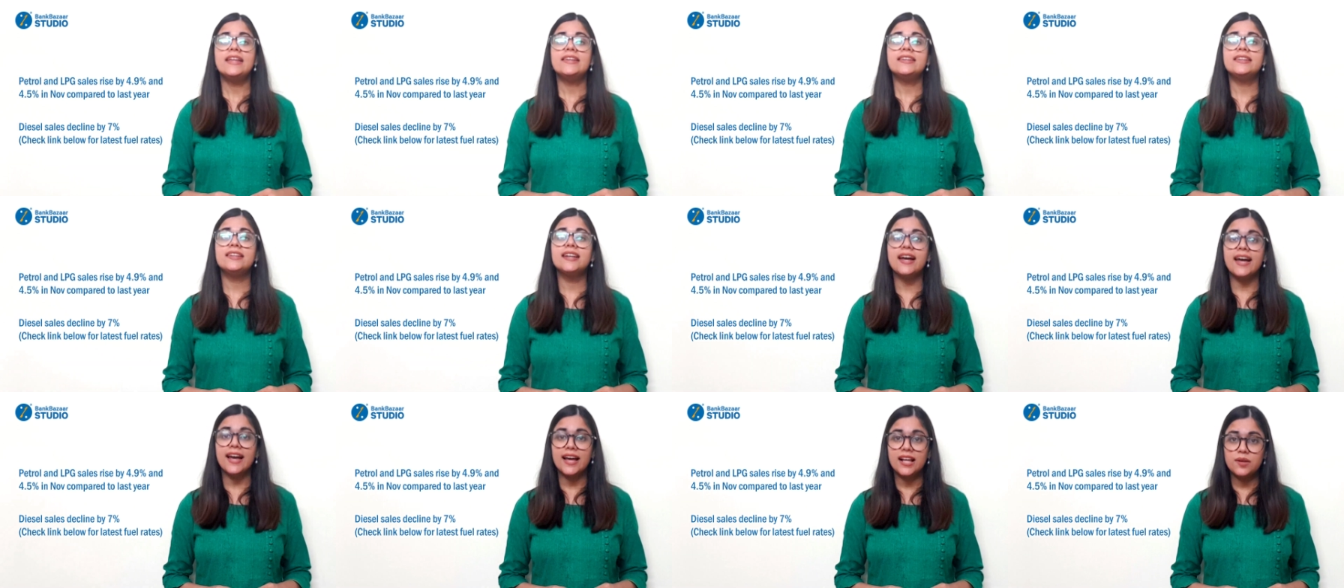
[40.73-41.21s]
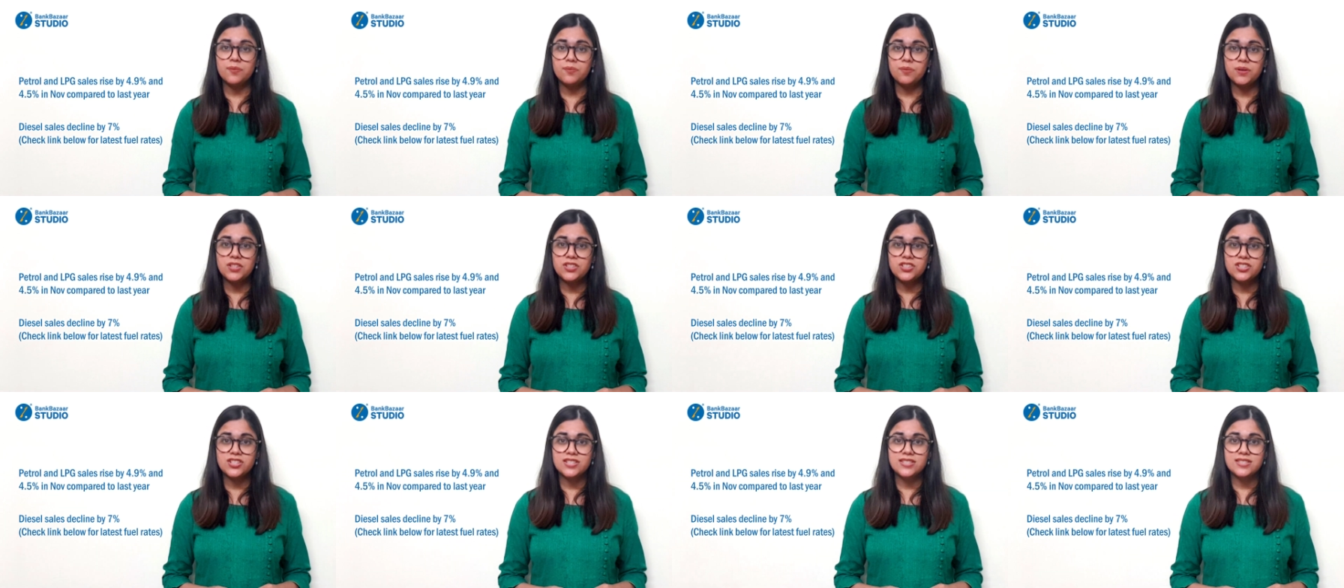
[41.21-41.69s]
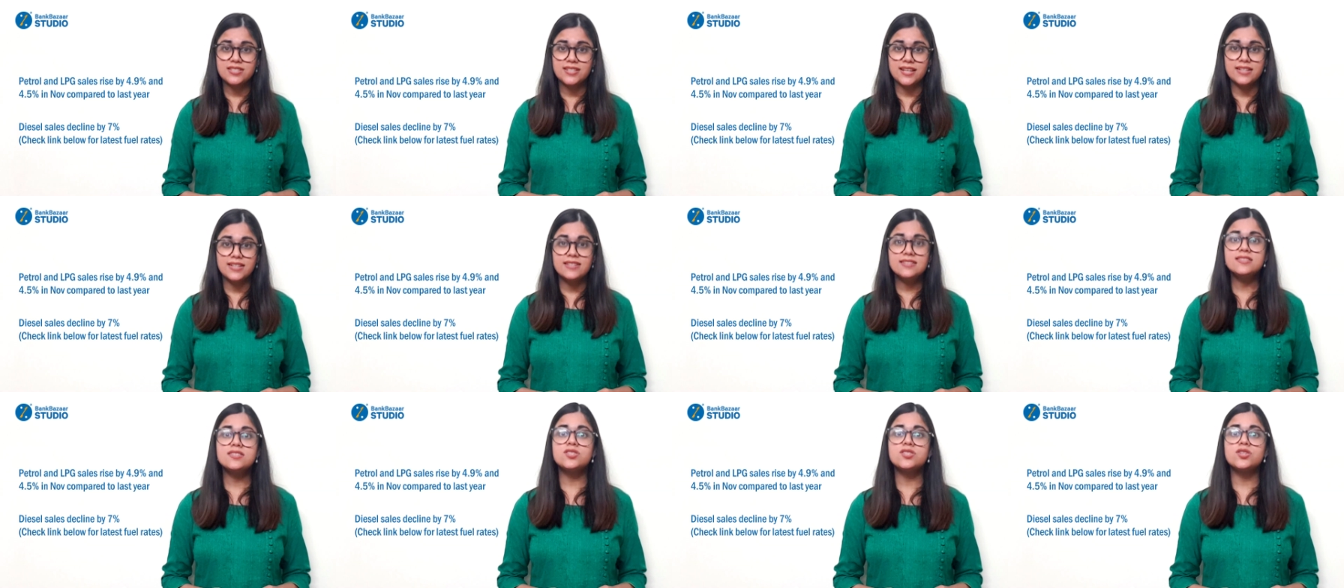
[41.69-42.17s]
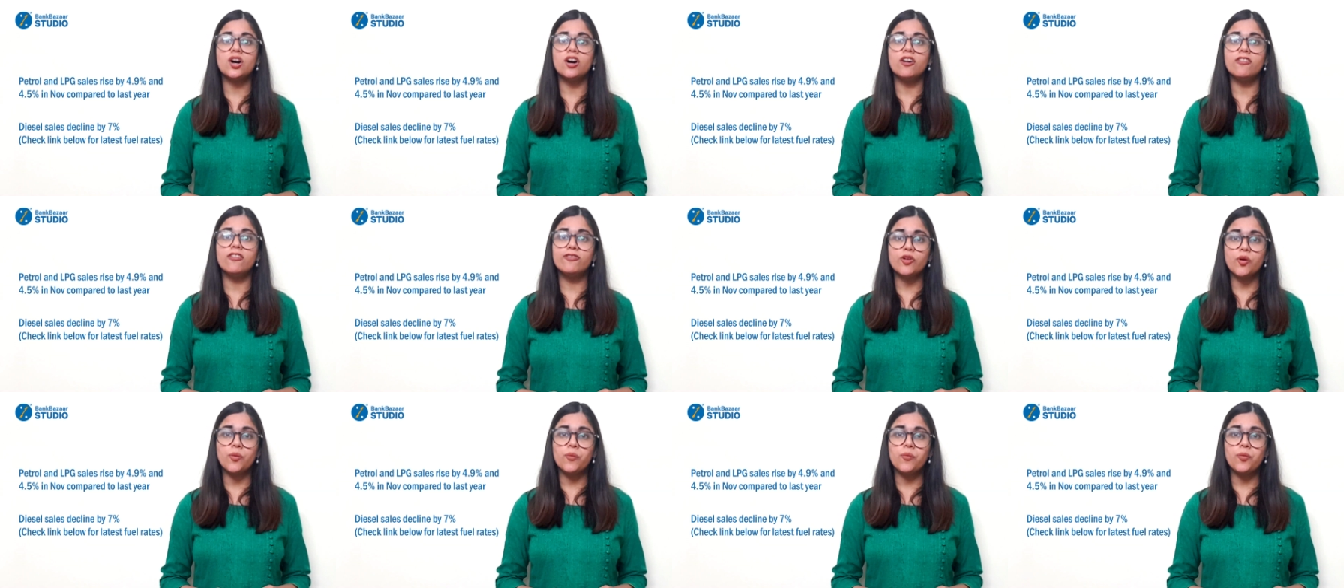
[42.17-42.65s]
The LPG sales saw a
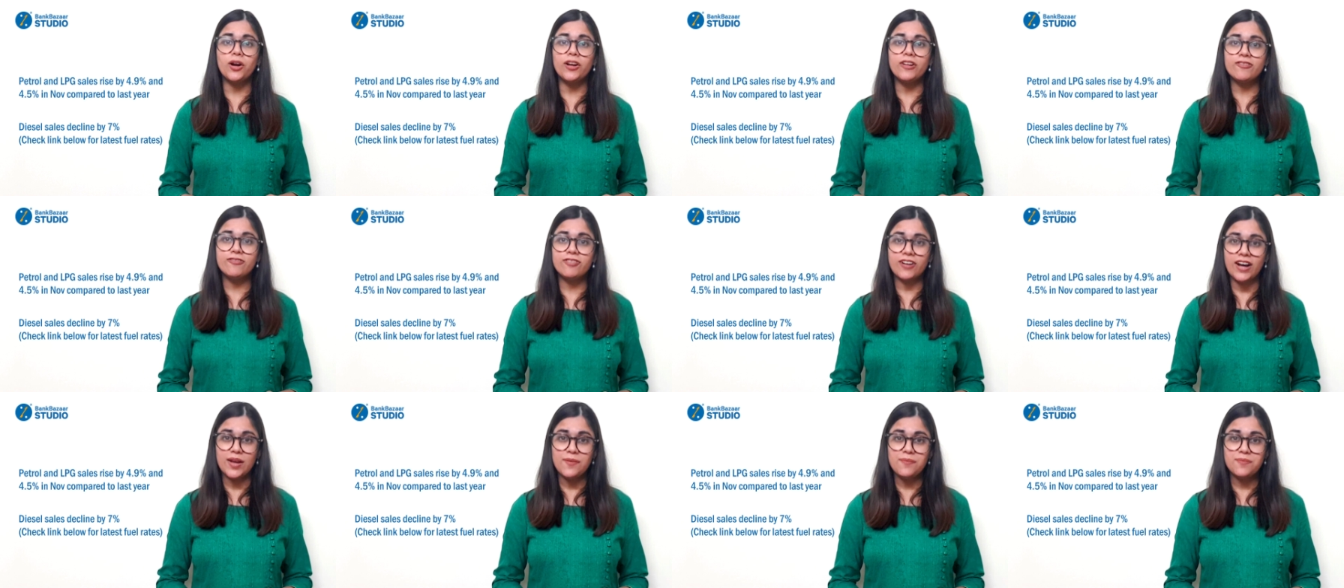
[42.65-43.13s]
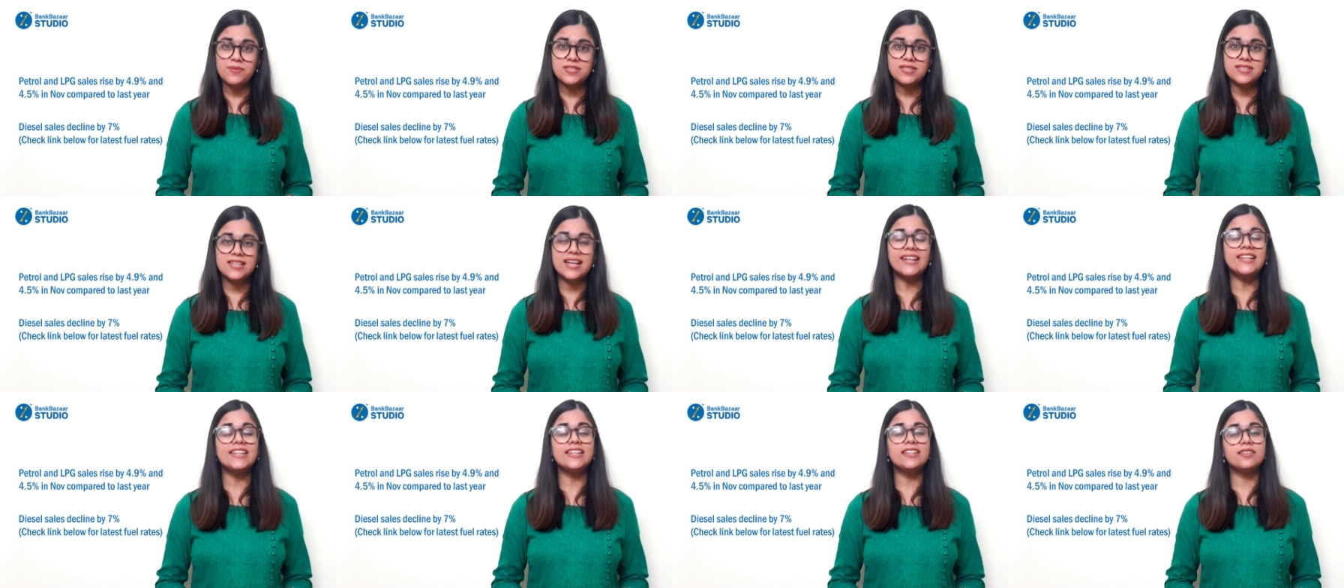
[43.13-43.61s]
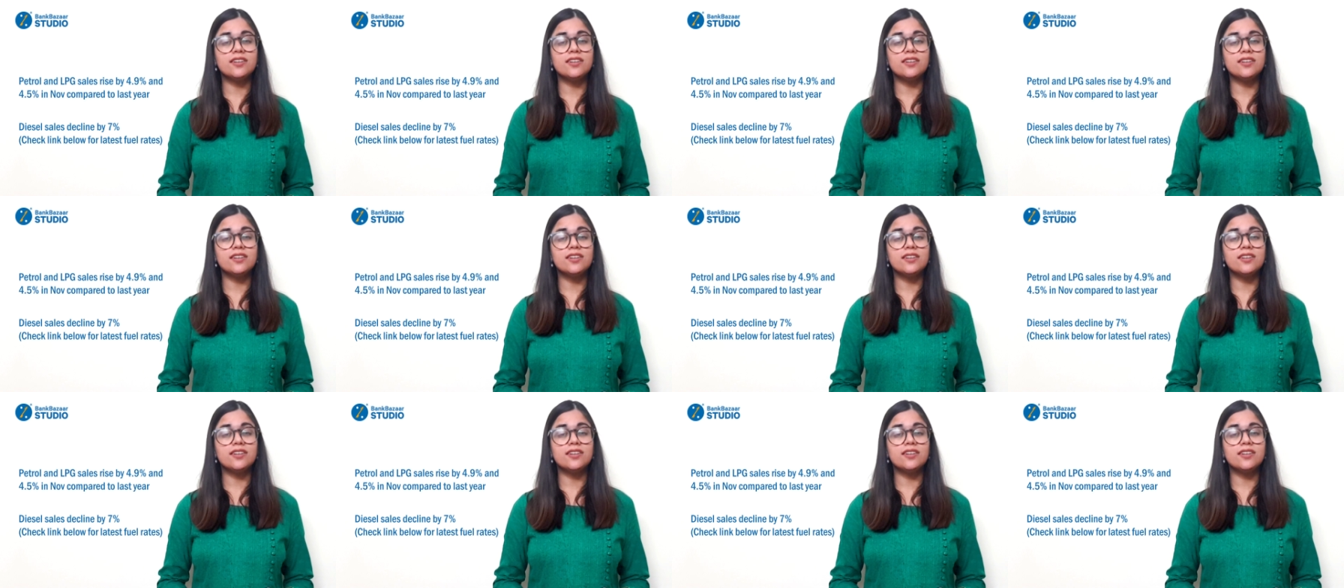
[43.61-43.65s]
4.5%